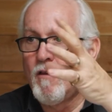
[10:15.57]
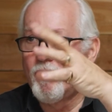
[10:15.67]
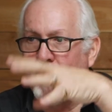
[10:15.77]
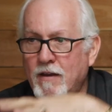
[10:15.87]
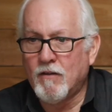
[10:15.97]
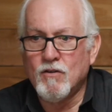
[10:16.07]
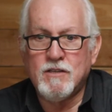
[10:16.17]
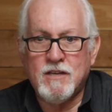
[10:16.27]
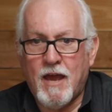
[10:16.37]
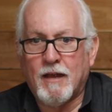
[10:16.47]
find
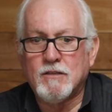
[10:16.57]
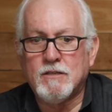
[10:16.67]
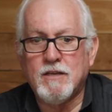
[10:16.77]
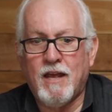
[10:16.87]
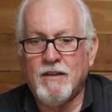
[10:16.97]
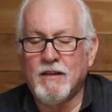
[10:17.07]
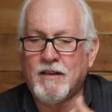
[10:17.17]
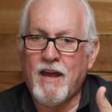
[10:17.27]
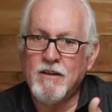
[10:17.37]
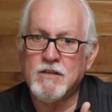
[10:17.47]
good techs, and then
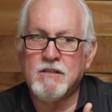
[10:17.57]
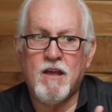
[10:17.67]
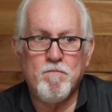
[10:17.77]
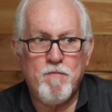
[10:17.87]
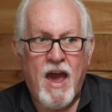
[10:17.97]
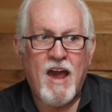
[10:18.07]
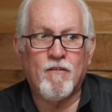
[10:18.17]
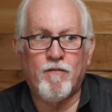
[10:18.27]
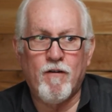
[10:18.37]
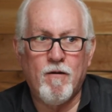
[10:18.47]
kind of step
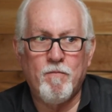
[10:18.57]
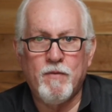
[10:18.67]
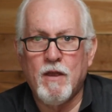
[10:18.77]
back from